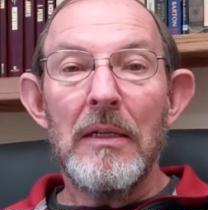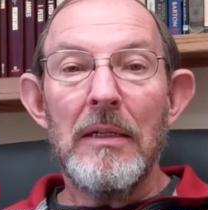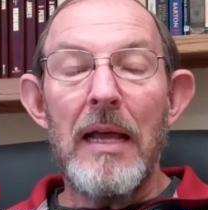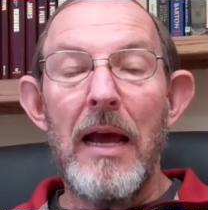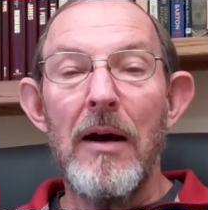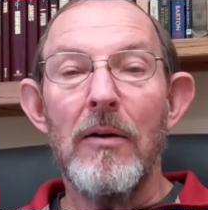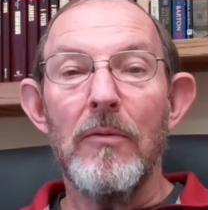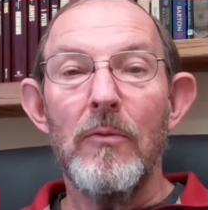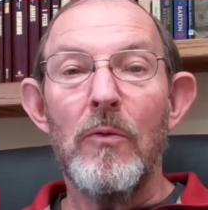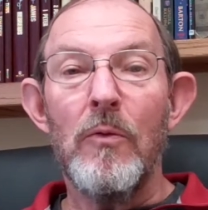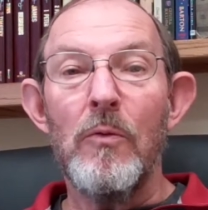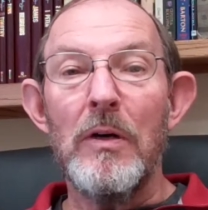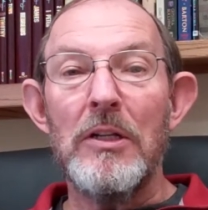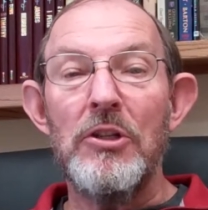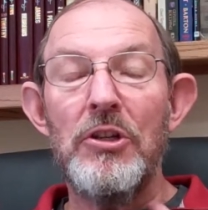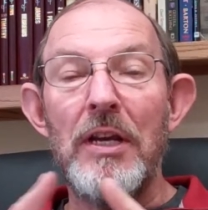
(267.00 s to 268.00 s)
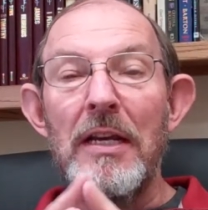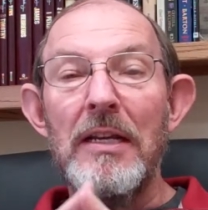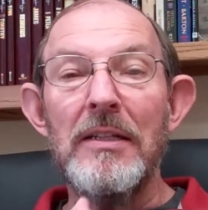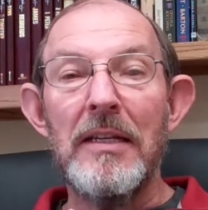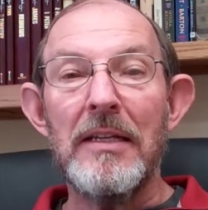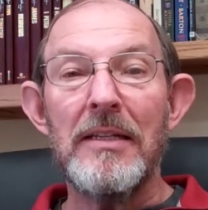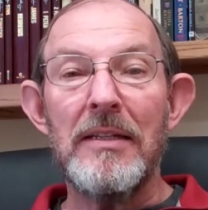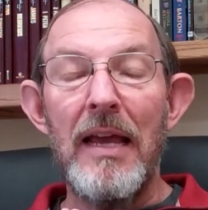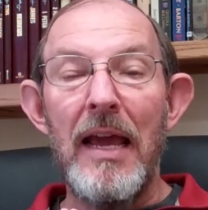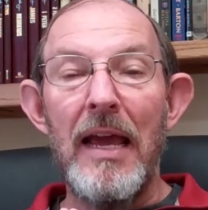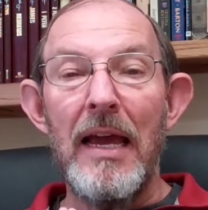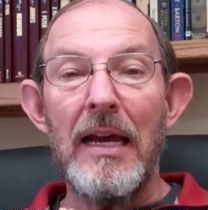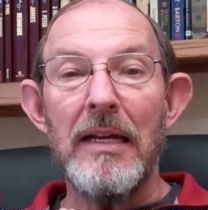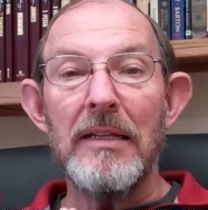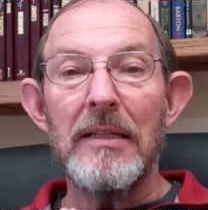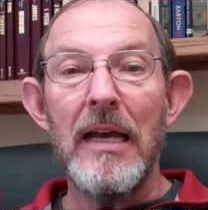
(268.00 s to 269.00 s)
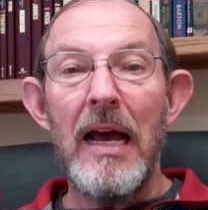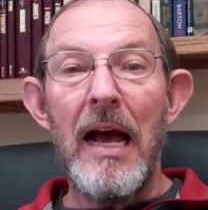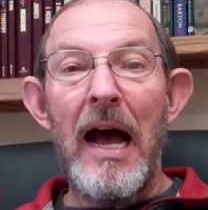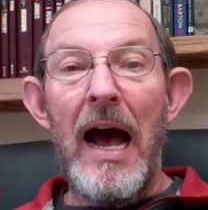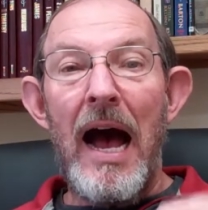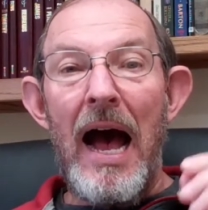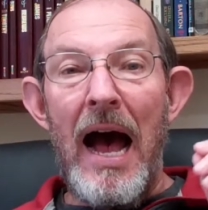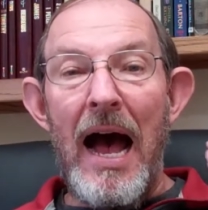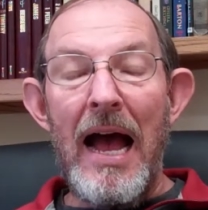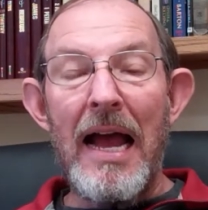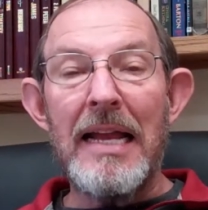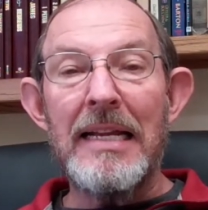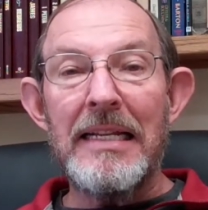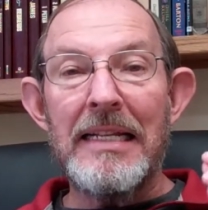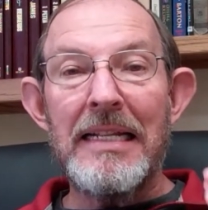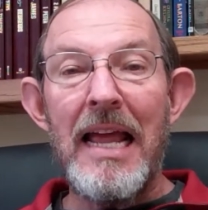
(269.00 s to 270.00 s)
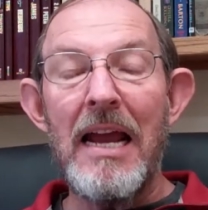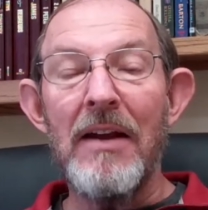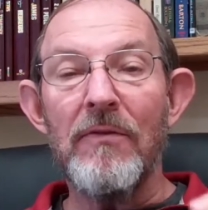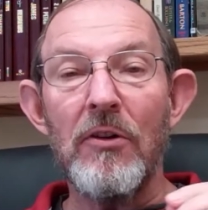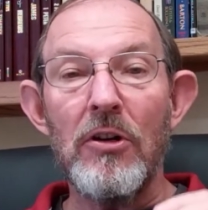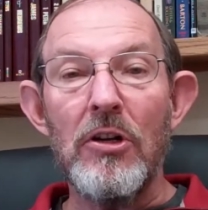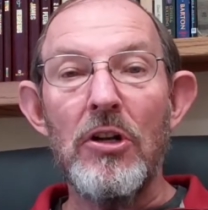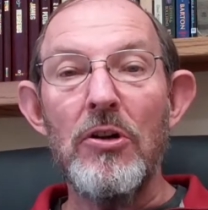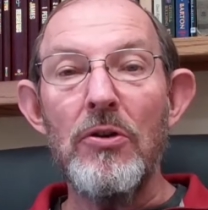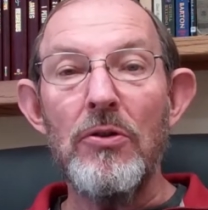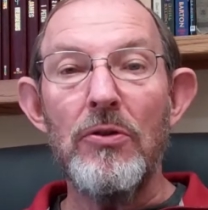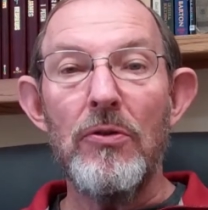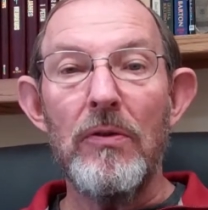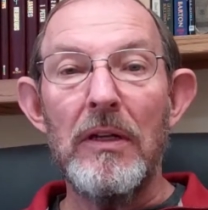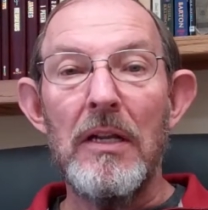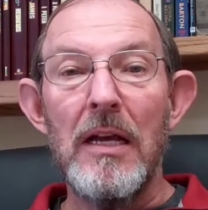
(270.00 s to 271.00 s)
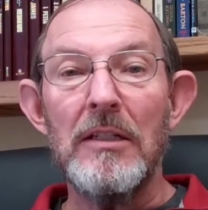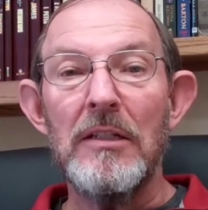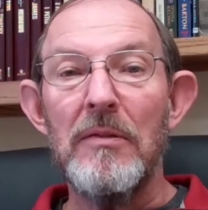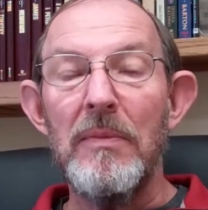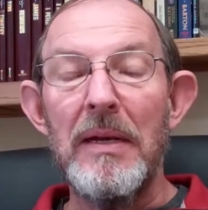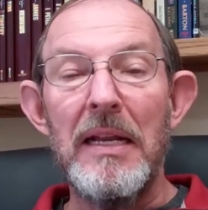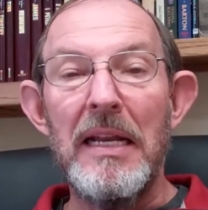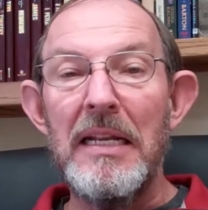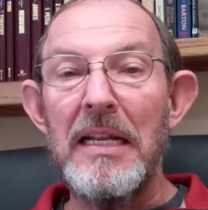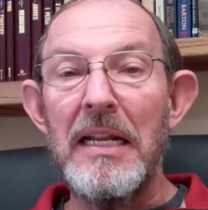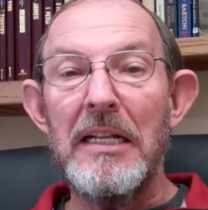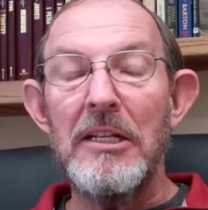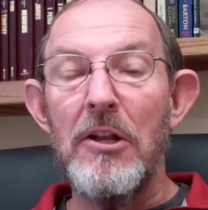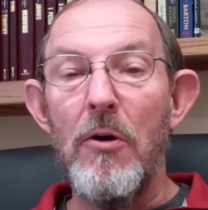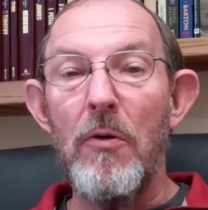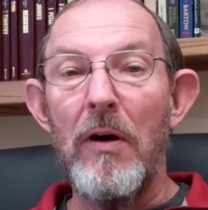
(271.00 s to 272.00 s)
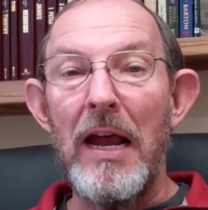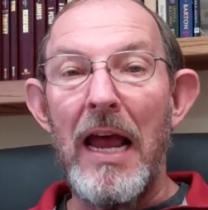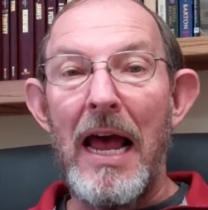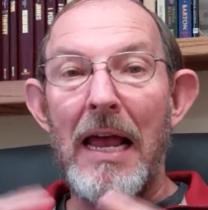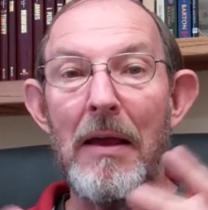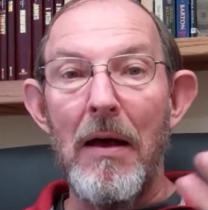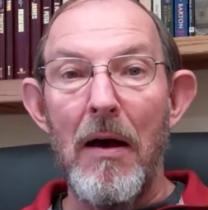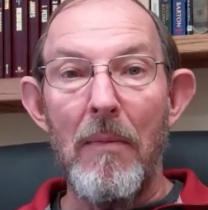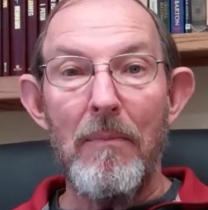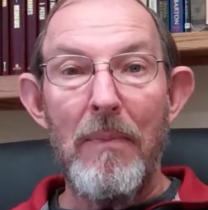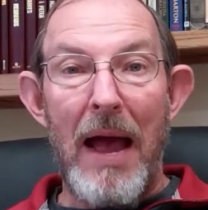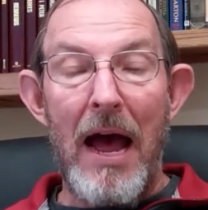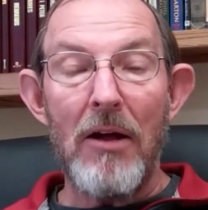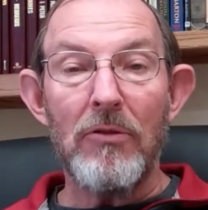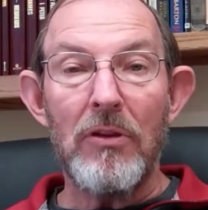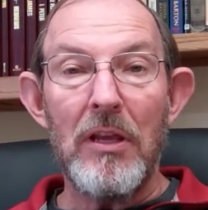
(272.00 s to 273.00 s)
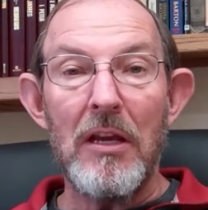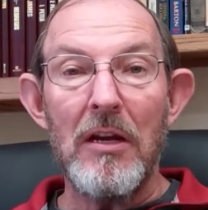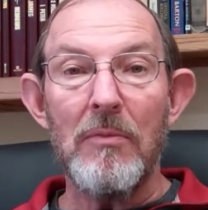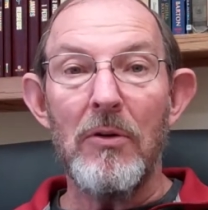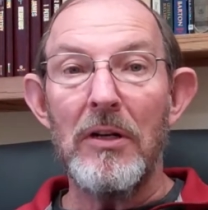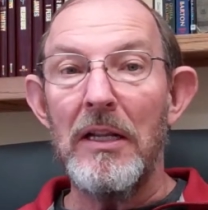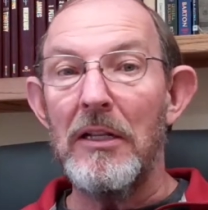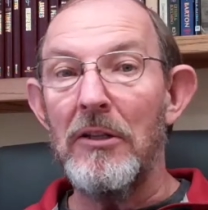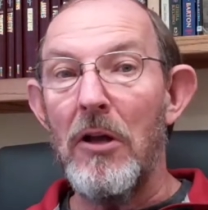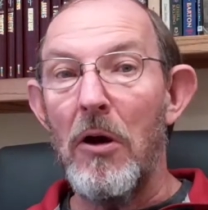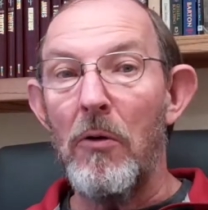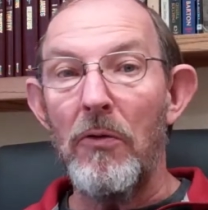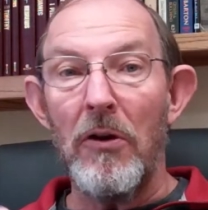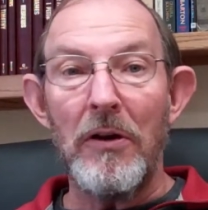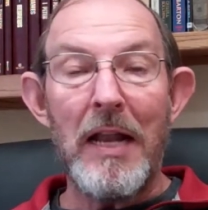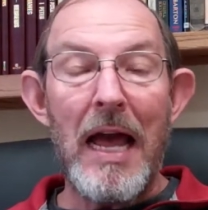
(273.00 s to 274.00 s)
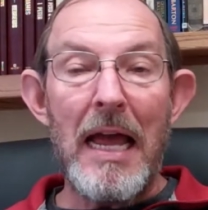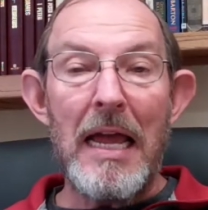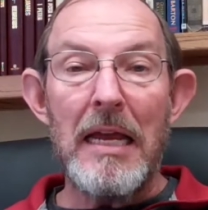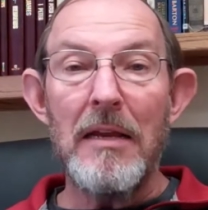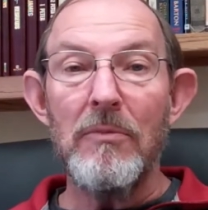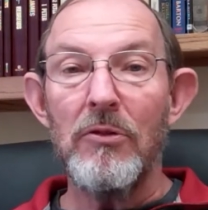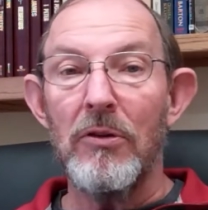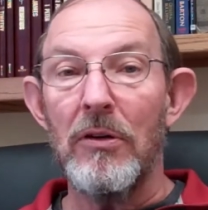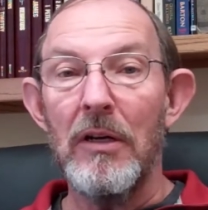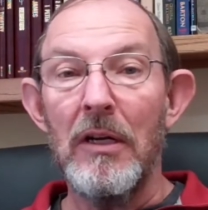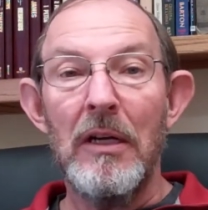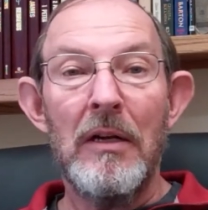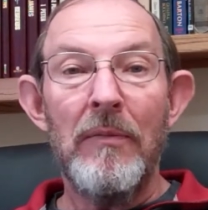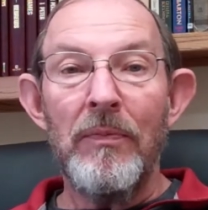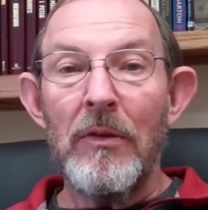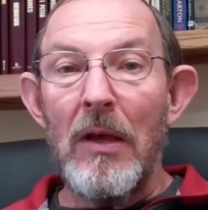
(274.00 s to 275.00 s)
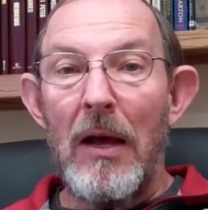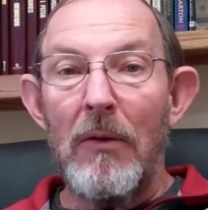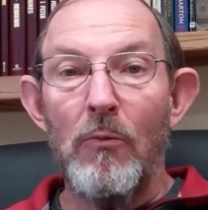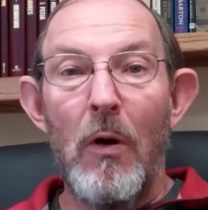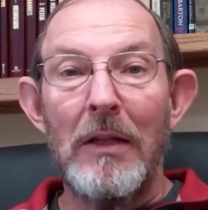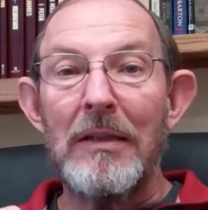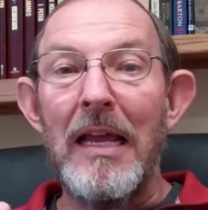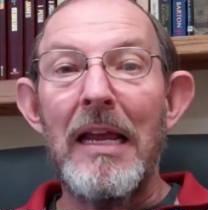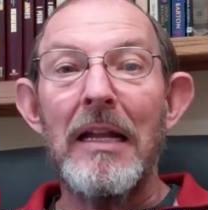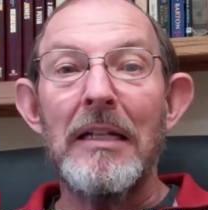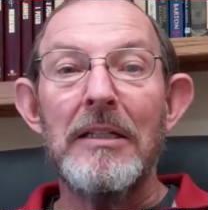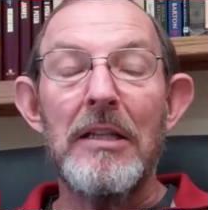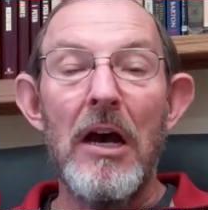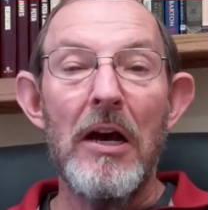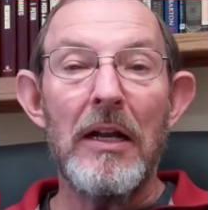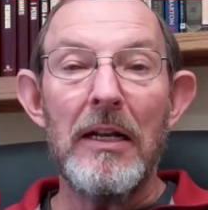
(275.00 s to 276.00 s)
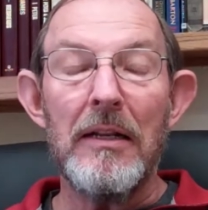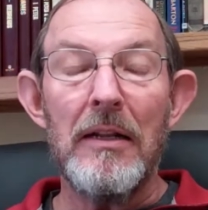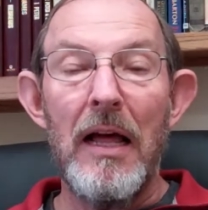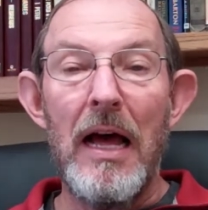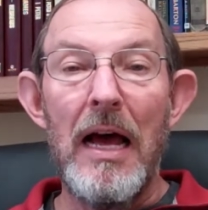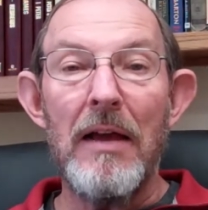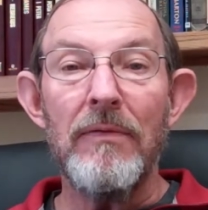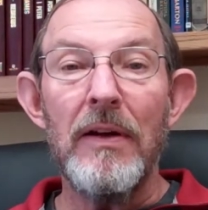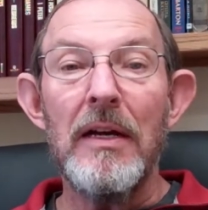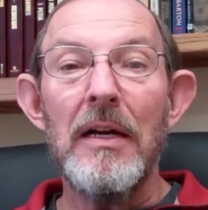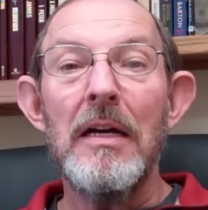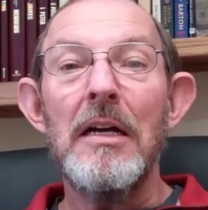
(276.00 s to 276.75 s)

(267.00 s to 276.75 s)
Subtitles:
Now, when Jesus says, "I never knew you," it doesn't mean He didn't know about them or didn't know their names or what they had done in life.